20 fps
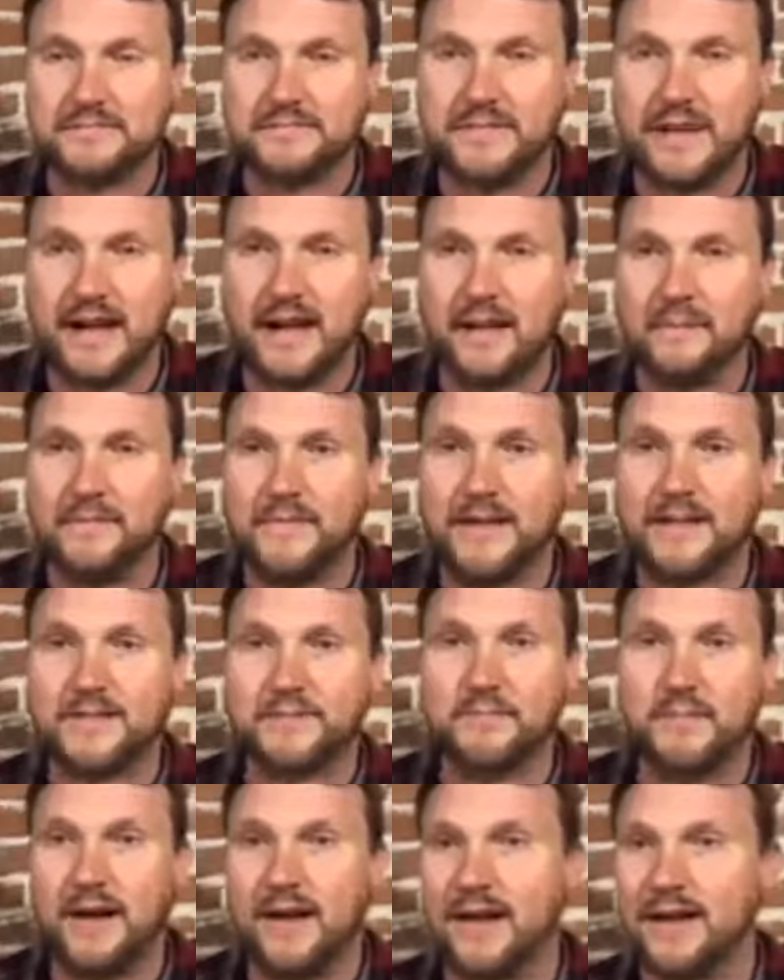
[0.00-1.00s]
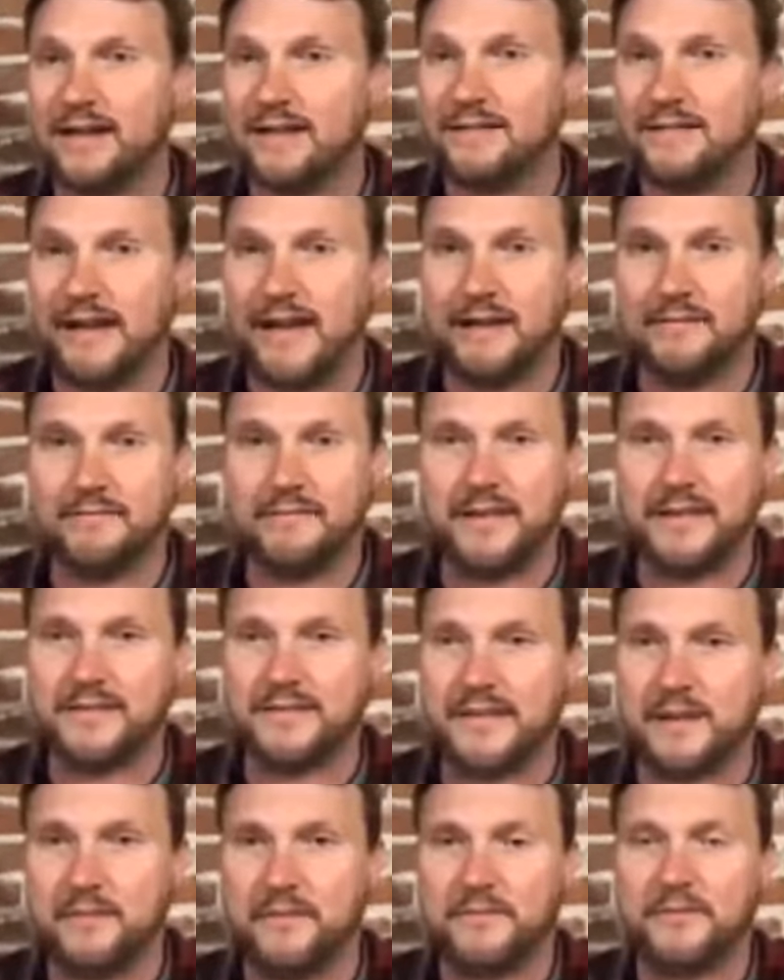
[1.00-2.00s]
Um, that's my I, that's
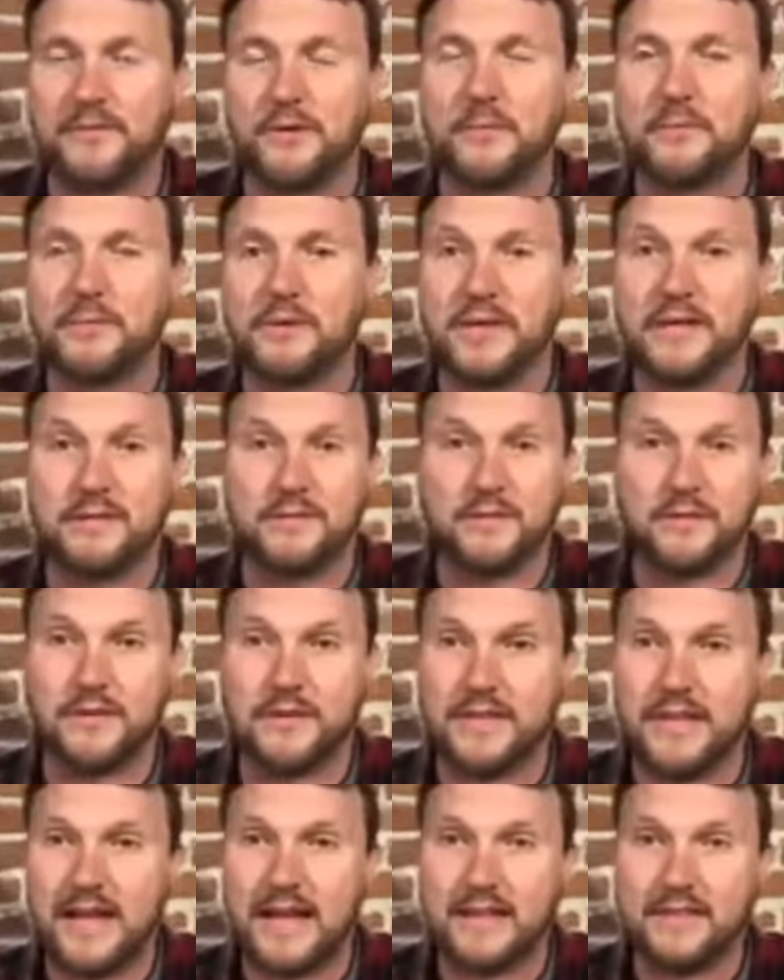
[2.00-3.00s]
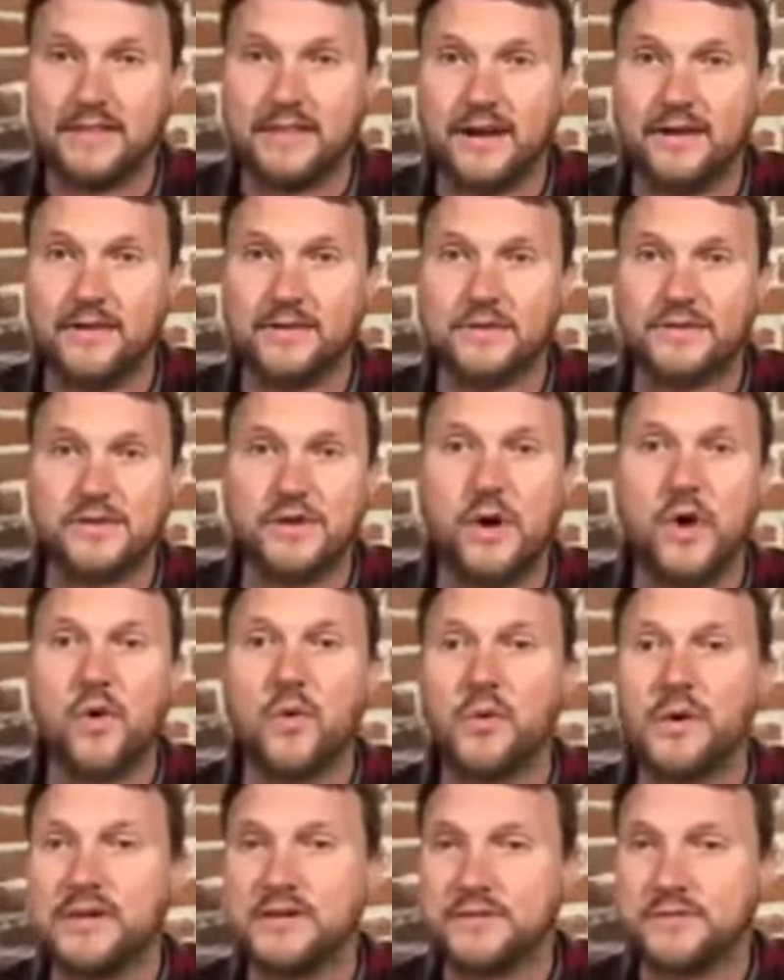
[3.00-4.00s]
I'm a firm believer in that. There is no
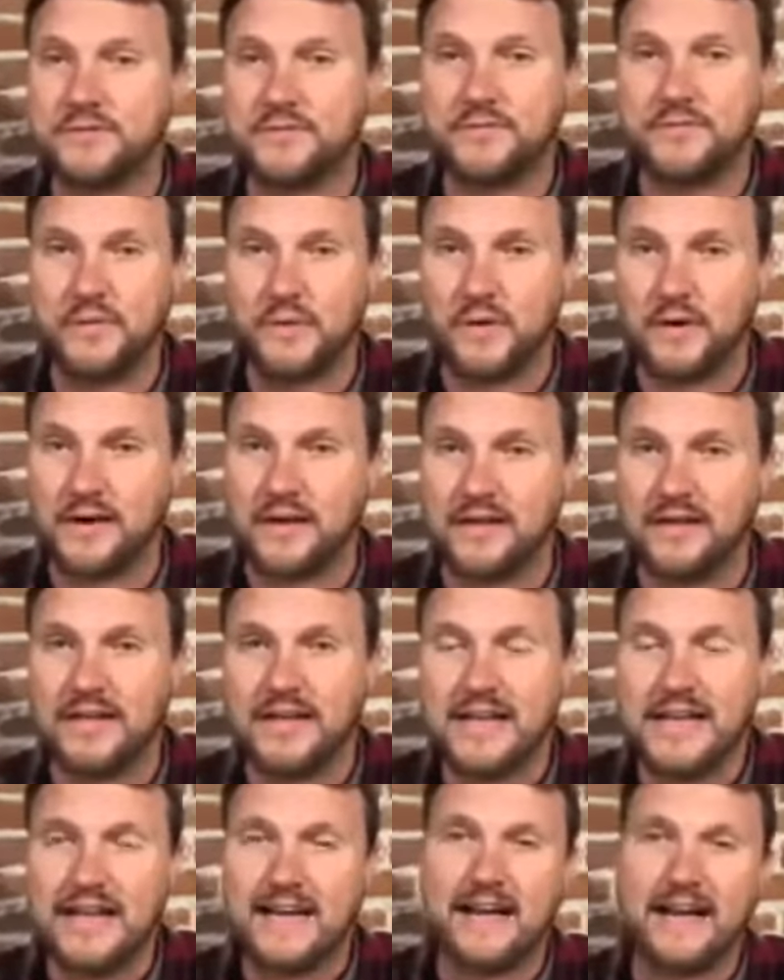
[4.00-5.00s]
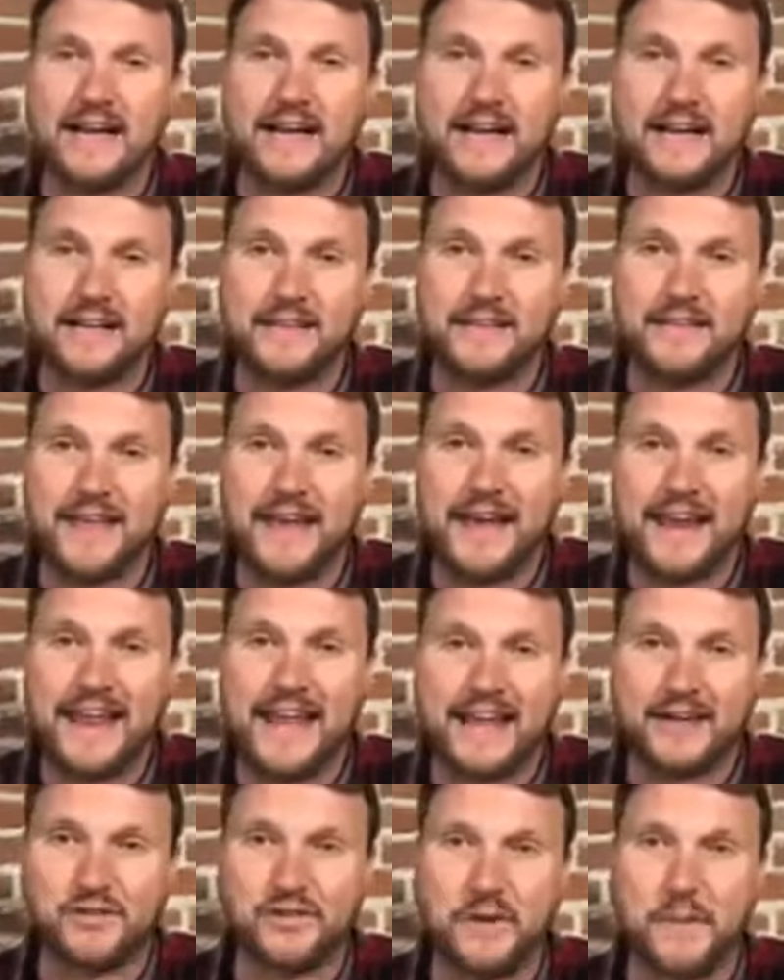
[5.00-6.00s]
reason for it uh, that
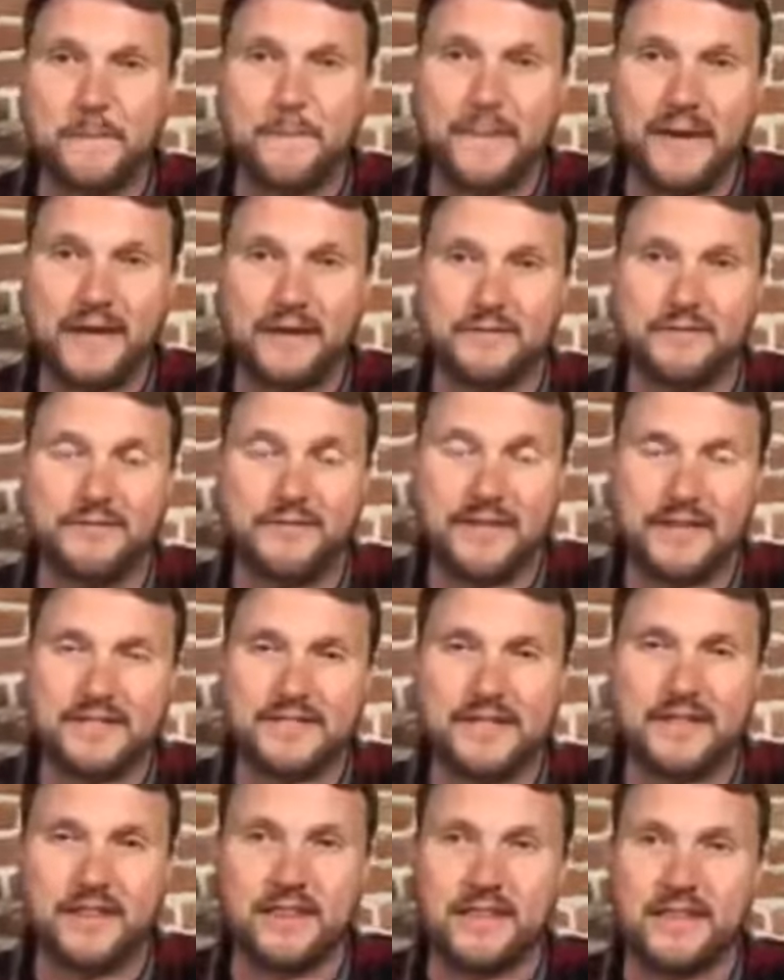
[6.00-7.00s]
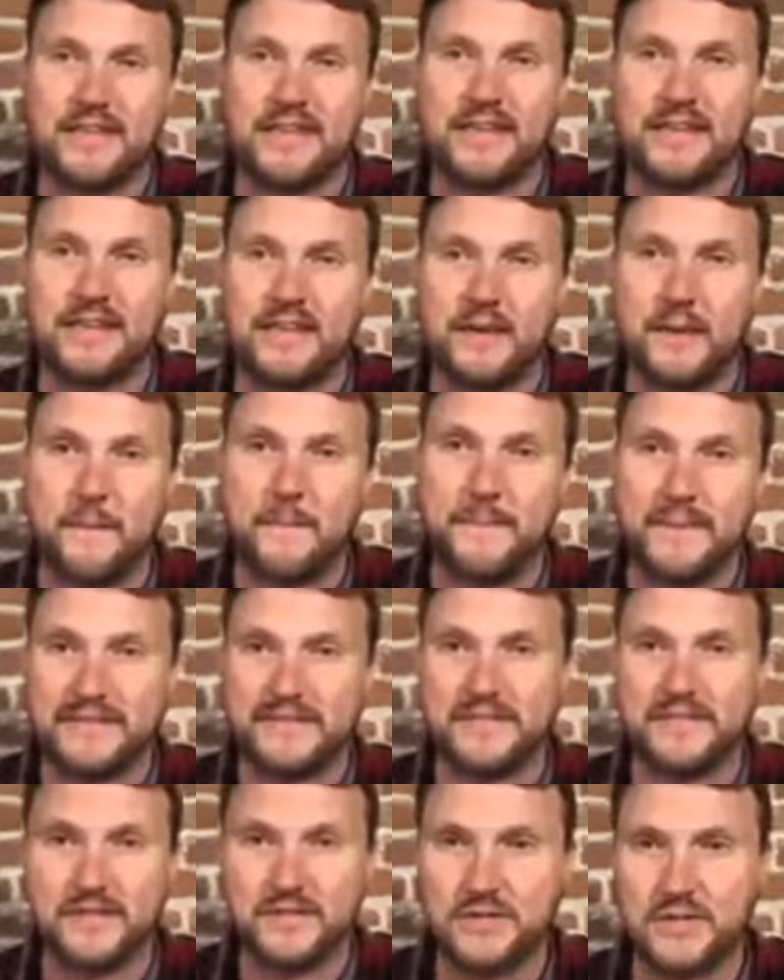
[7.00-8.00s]
actually benefits the
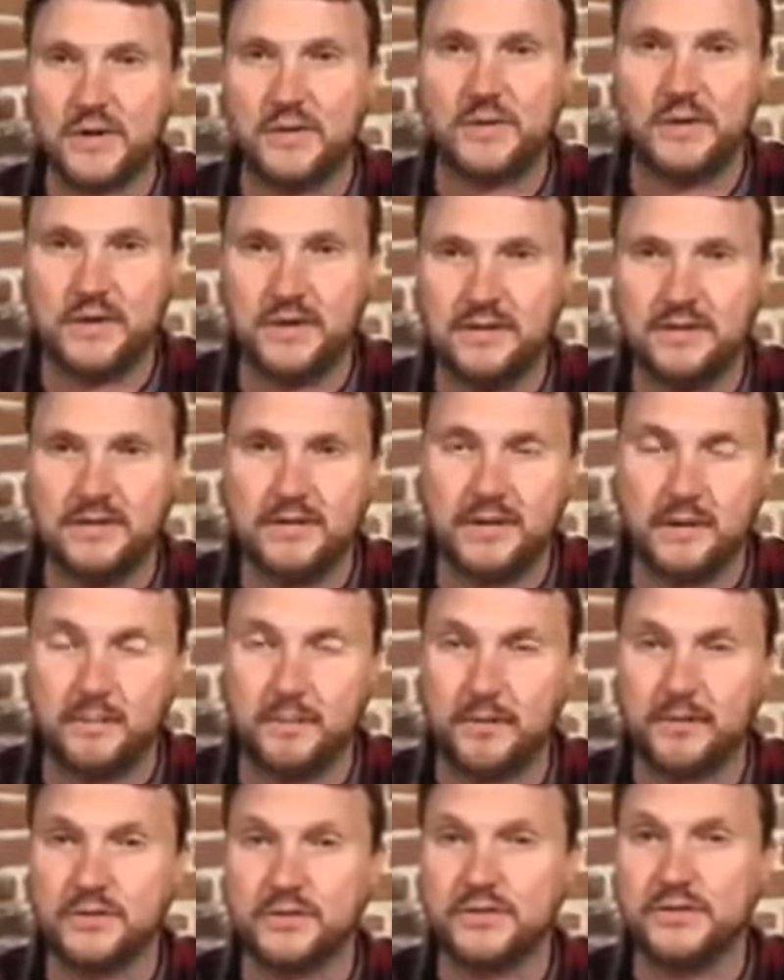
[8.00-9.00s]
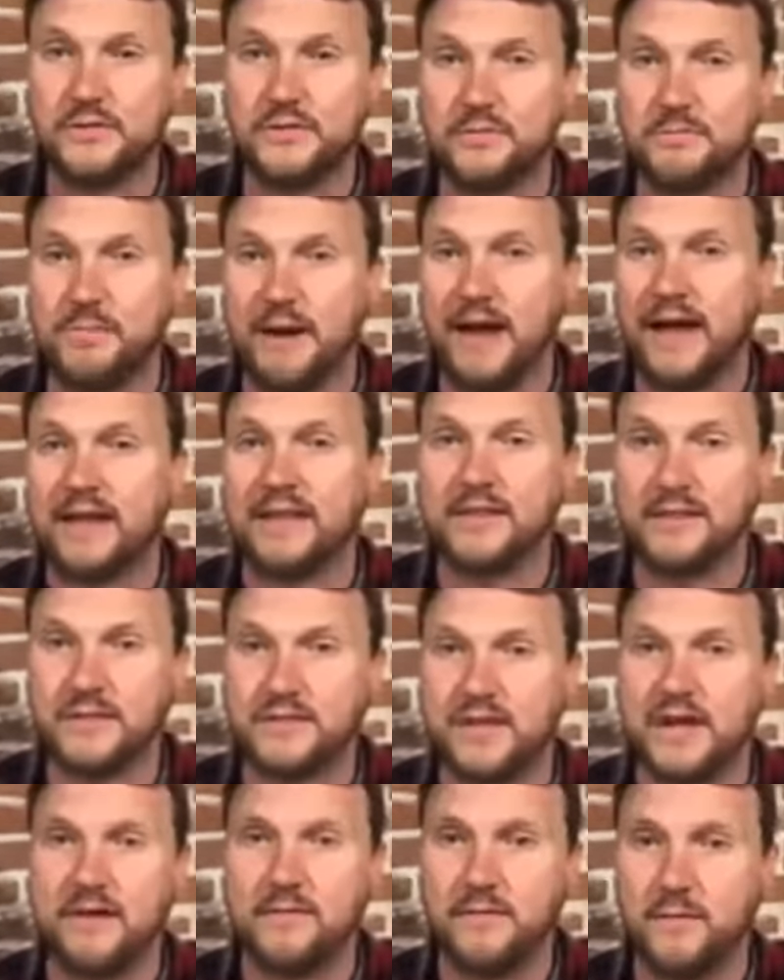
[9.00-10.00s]
business owner, the person who's buying the
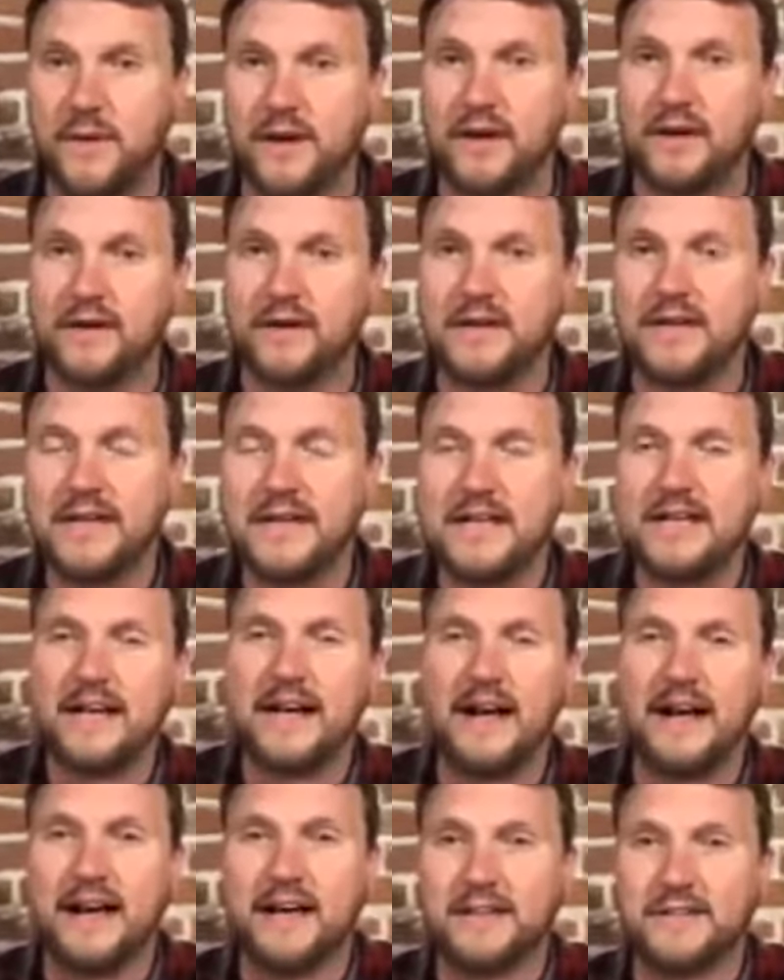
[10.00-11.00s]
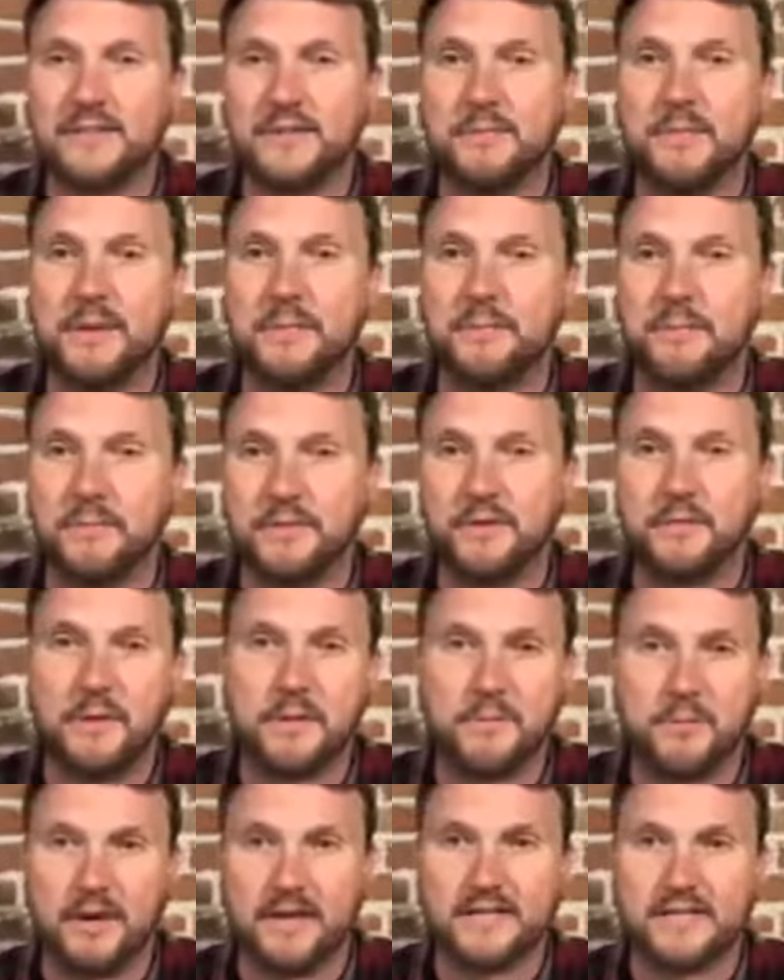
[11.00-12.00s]
software, uh, to be to be
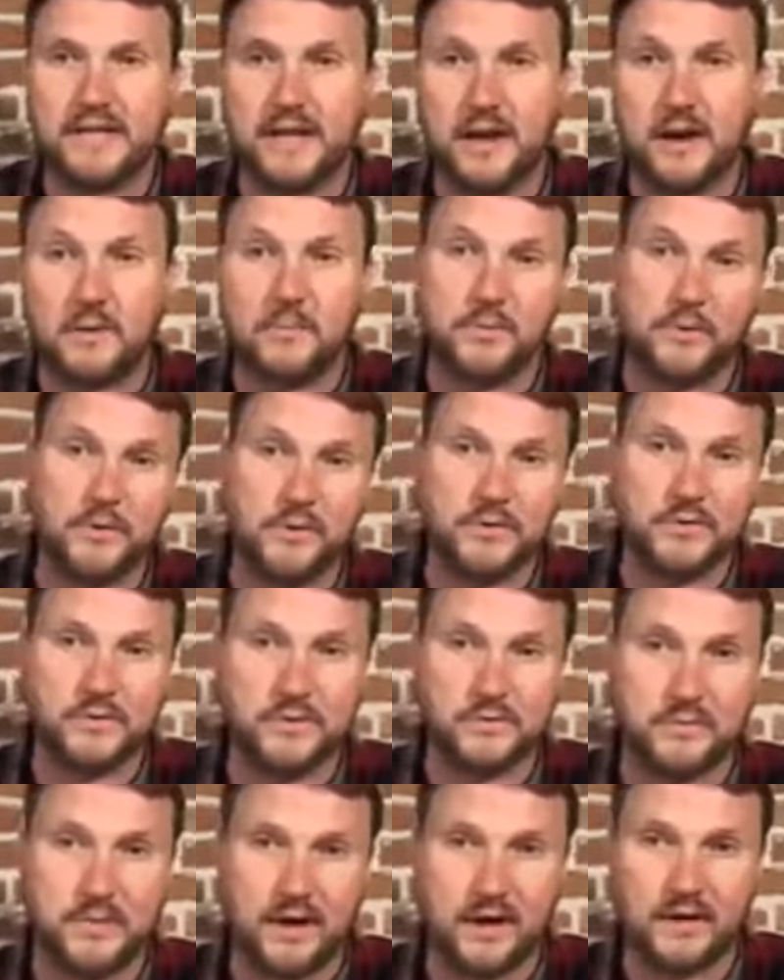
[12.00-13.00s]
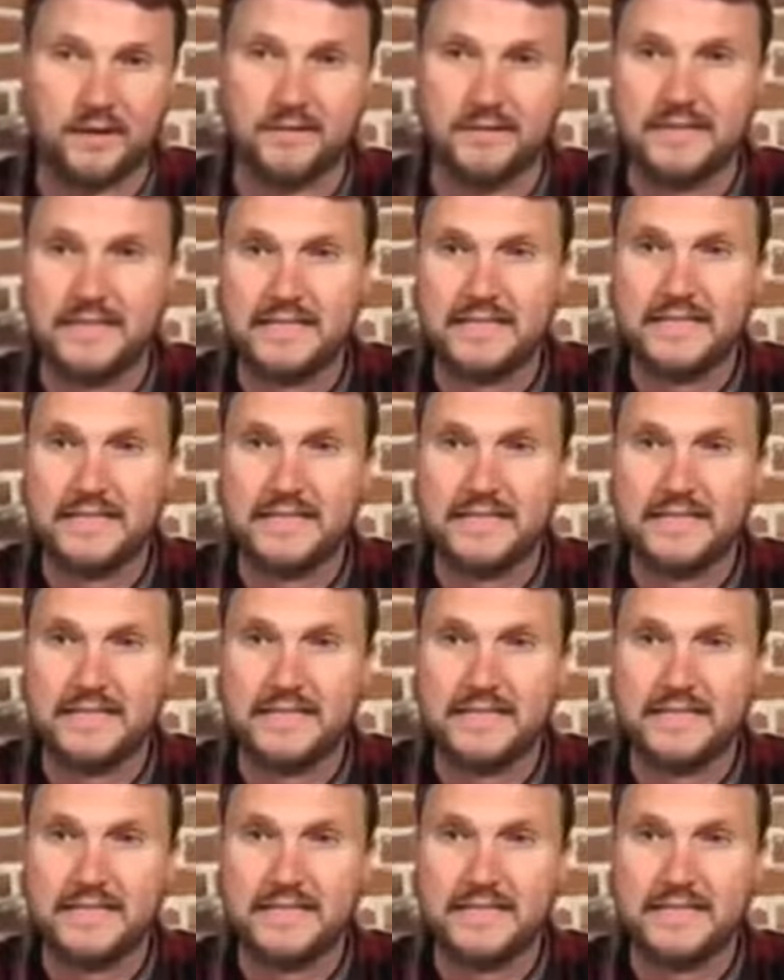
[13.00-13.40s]
priced out on a per user model.